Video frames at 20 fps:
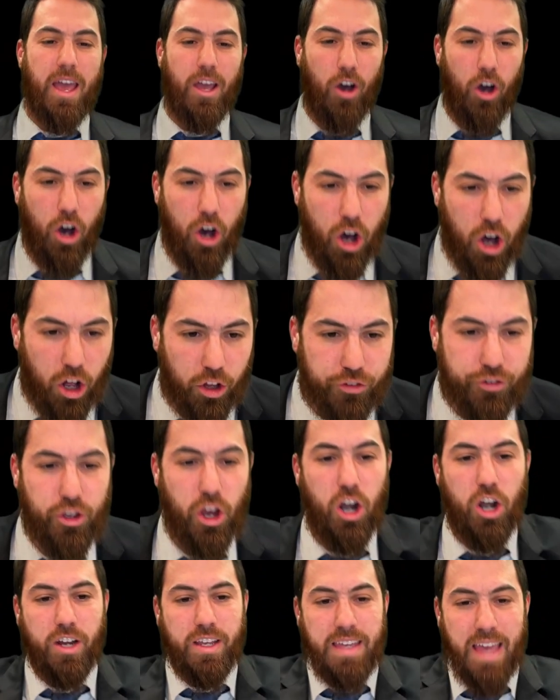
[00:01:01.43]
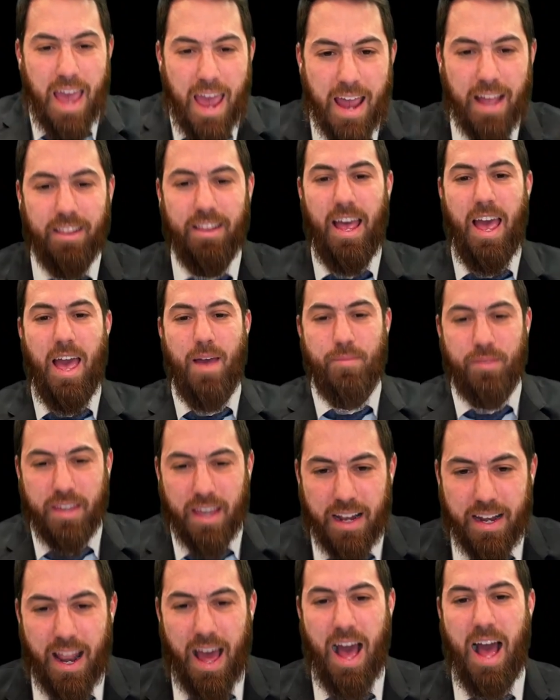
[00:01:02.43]
holds your Kalim
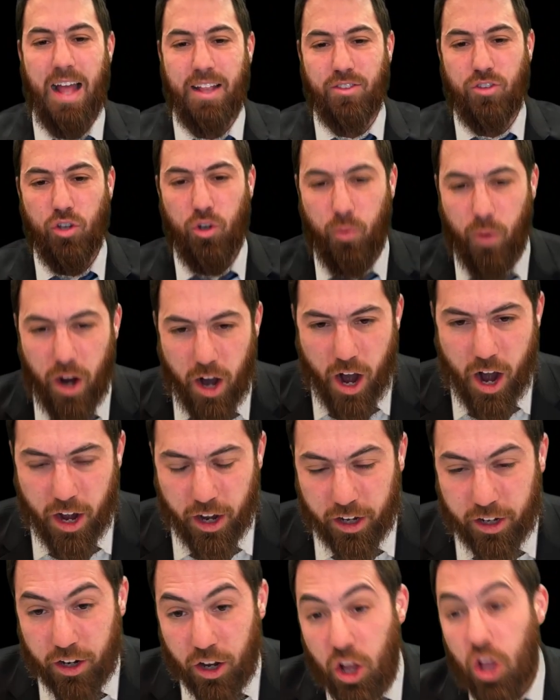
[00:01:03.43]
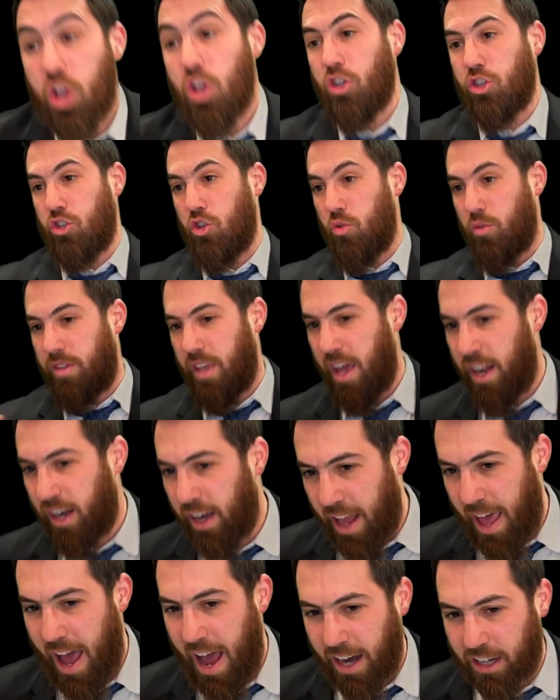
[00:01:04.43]
cannot do work. You did an
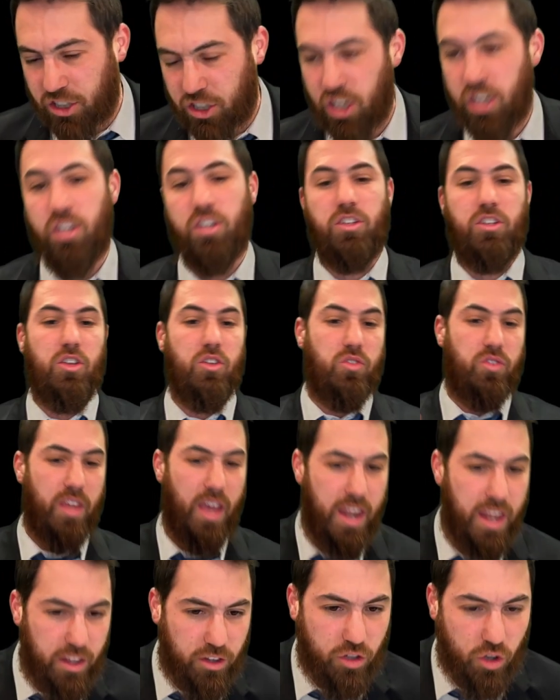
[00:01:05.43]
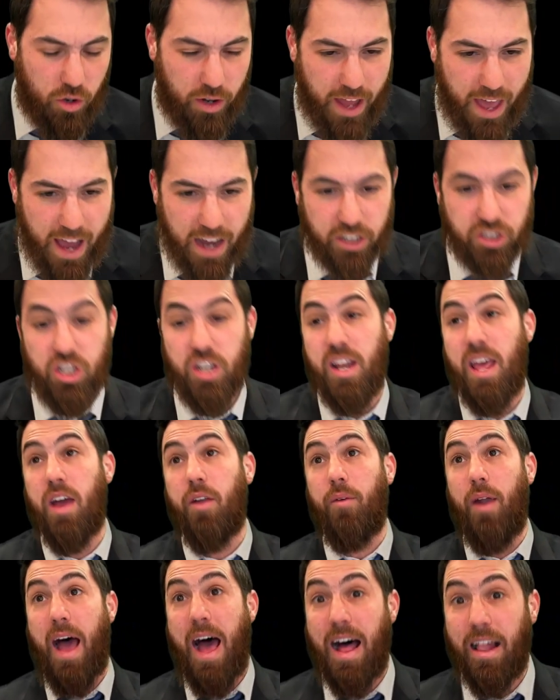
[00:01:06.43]
action, you didn't do an action,
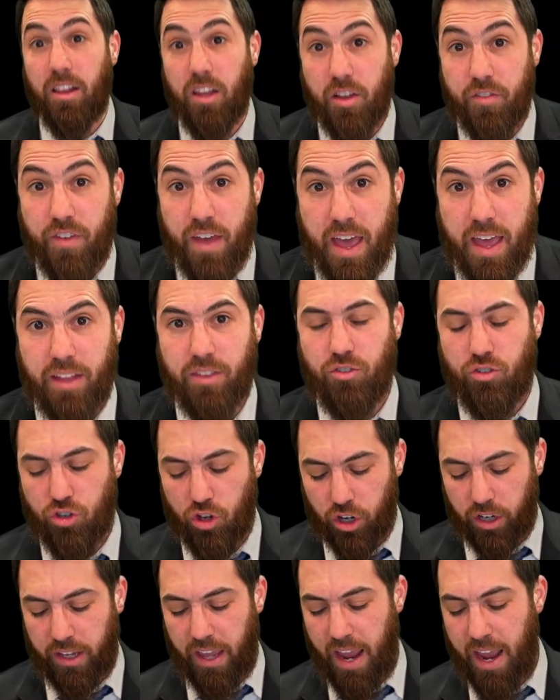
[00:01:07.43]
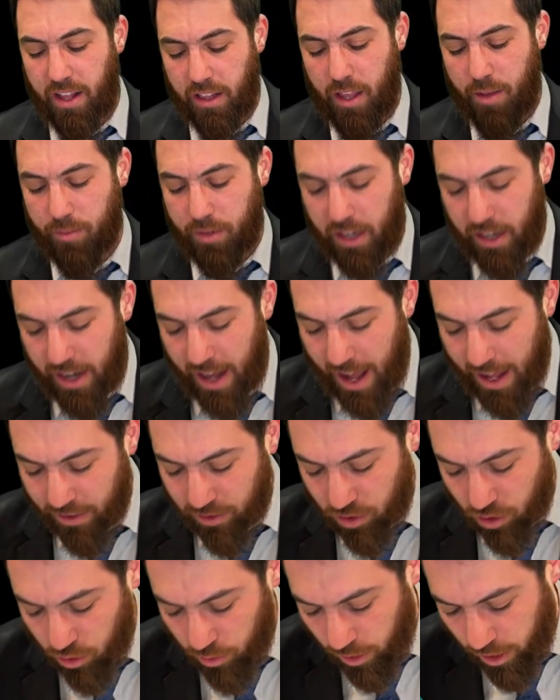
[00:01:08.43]
irrelevant. Your Kalim cannot
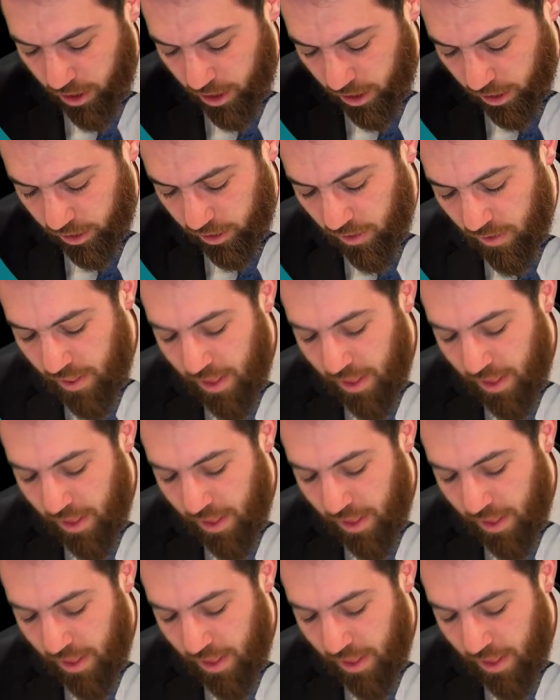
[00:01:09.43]
do work.